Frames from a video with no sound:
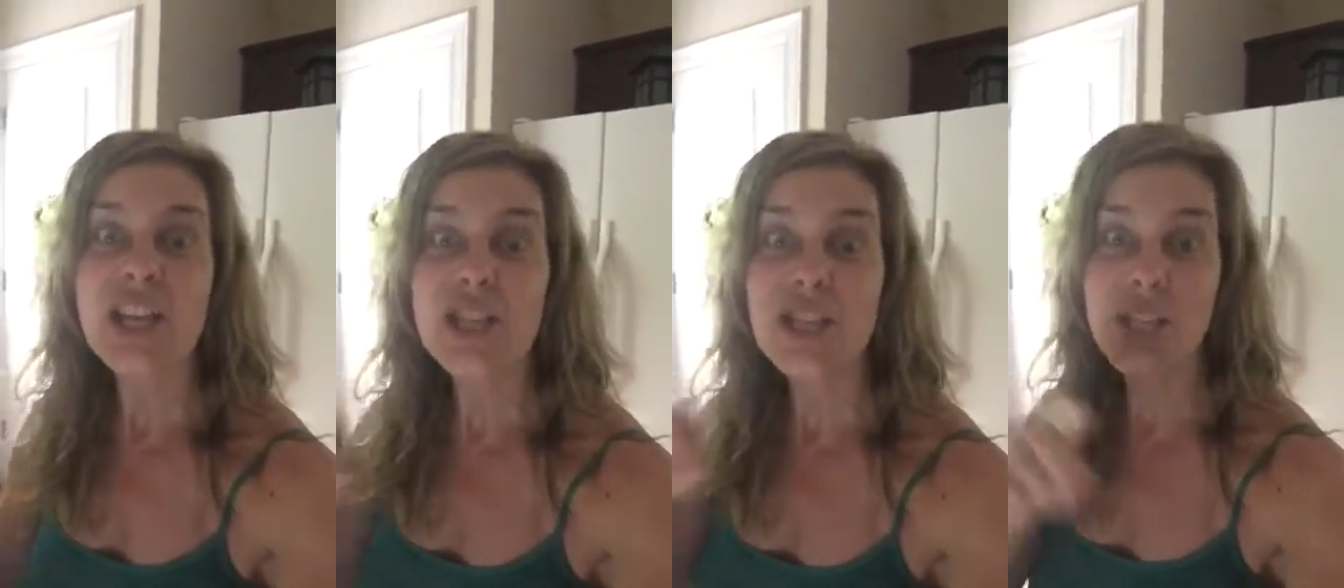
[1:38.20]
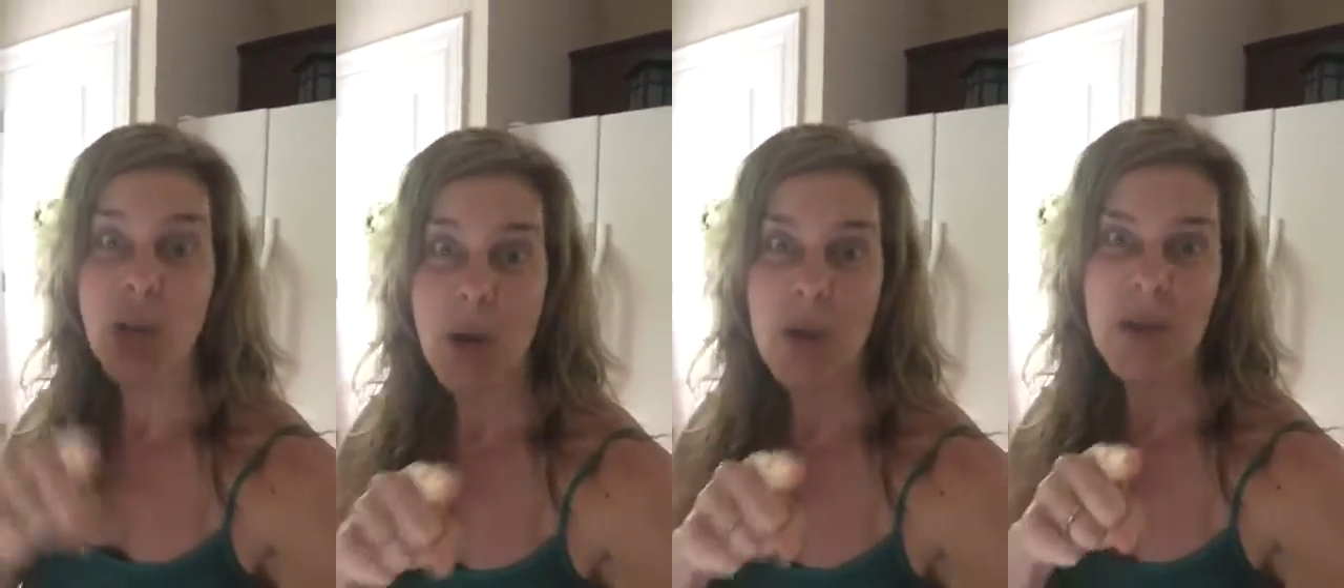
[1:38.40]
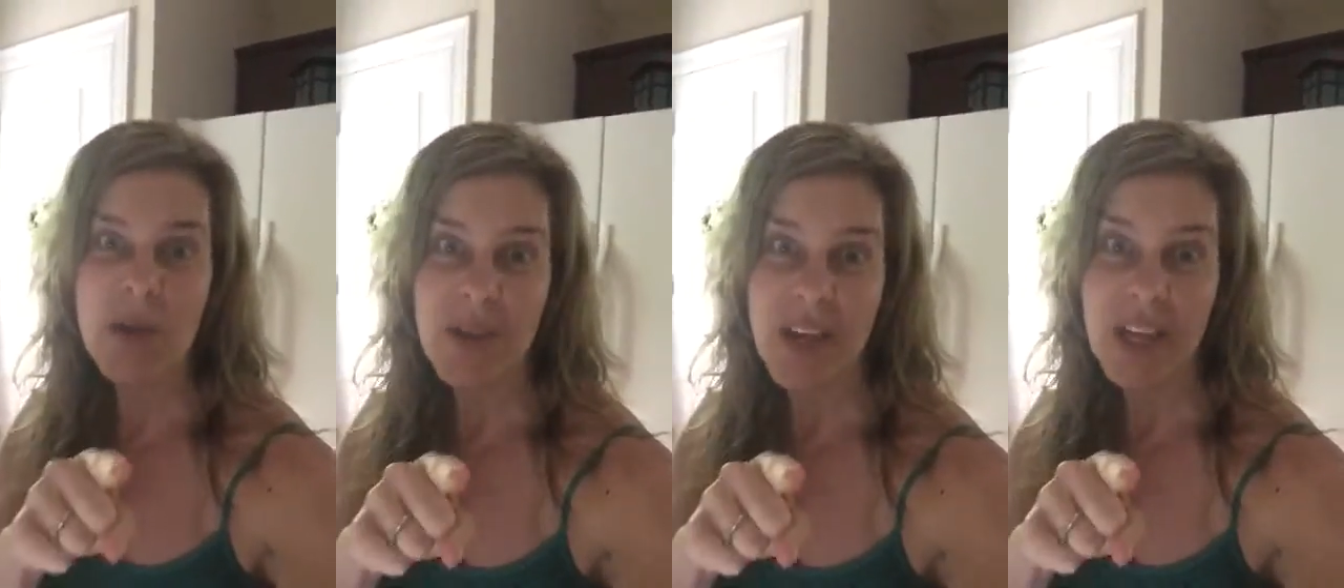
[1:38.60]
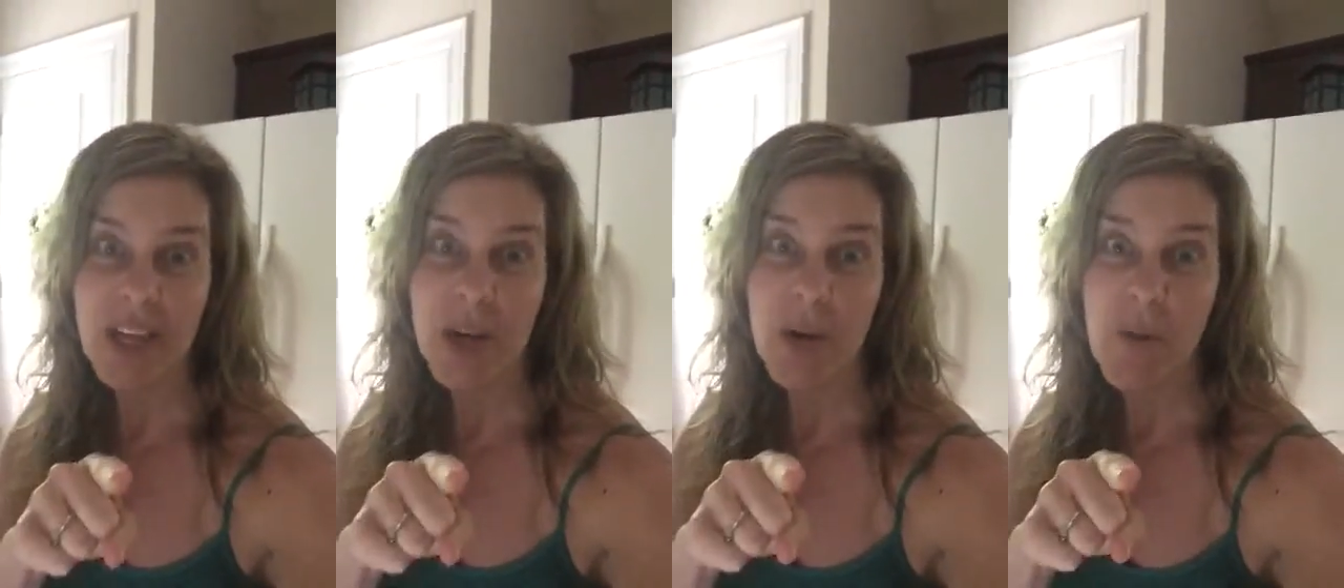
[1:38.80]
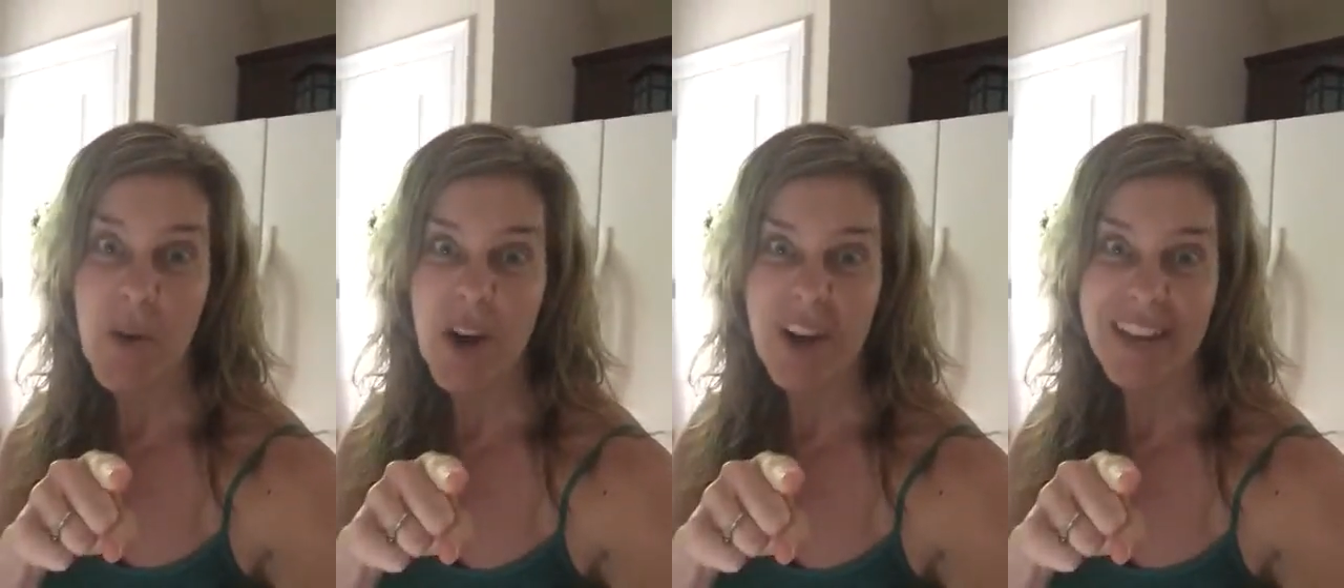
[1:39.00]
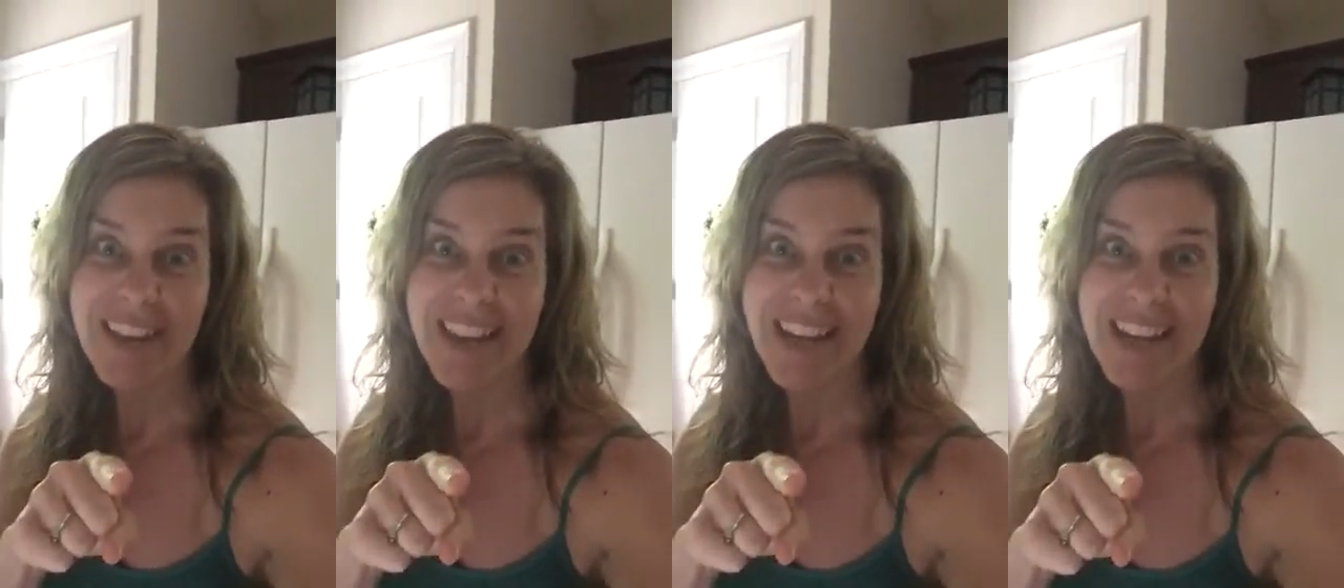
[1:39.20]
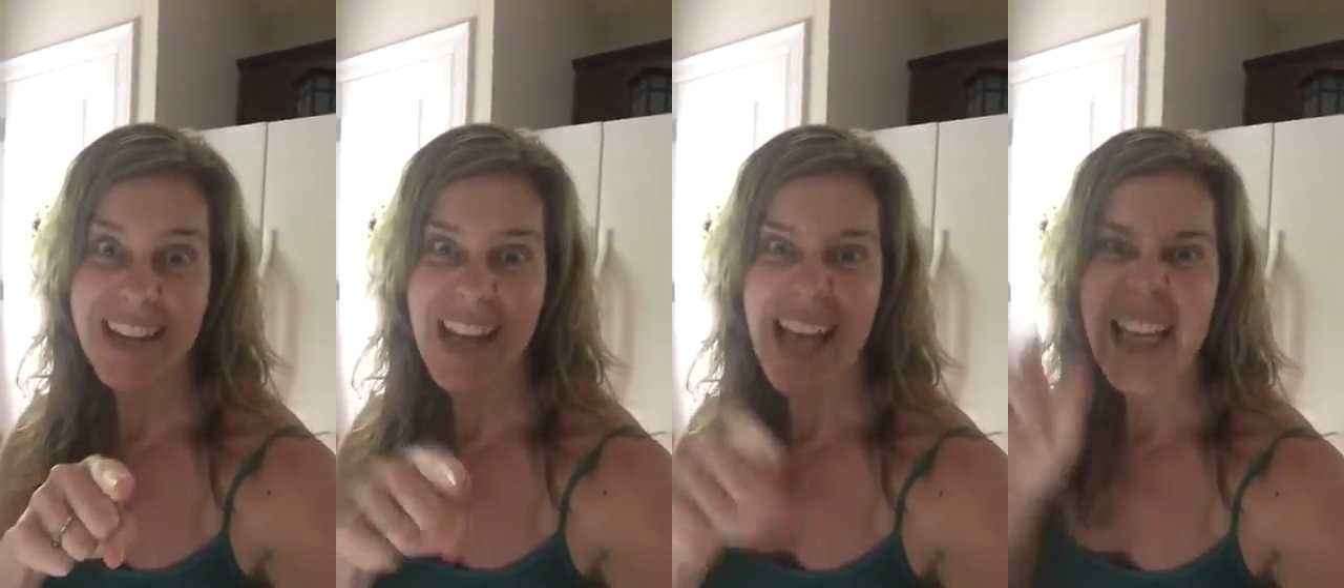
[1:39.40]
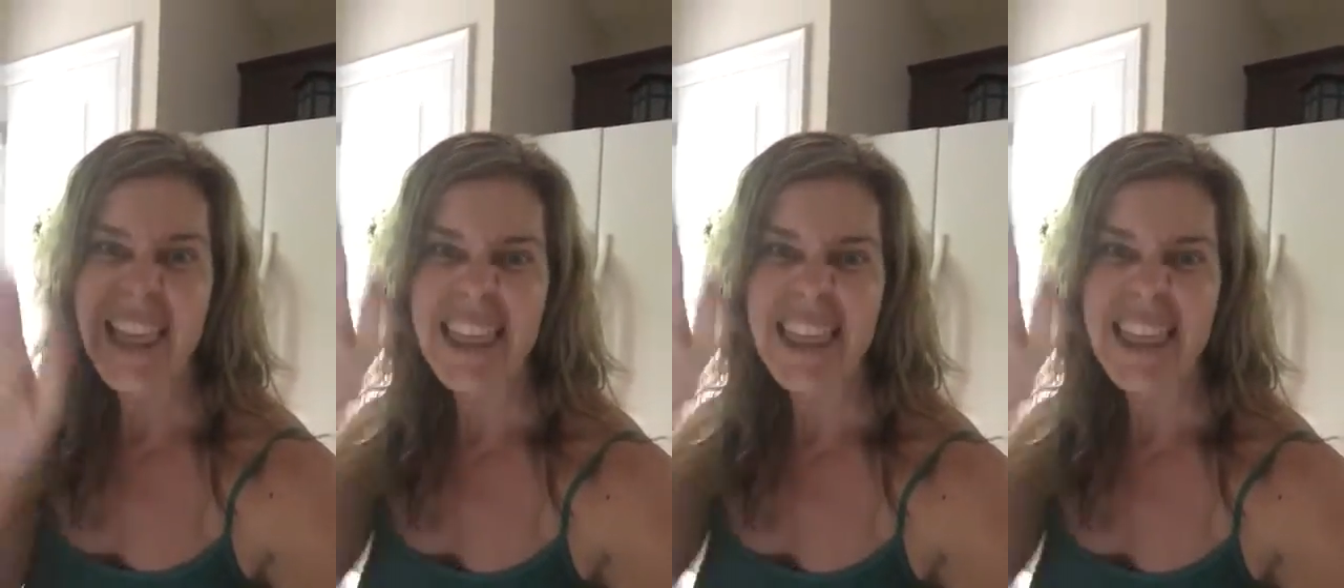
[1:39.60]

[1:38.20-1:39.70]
show you that you're worth it.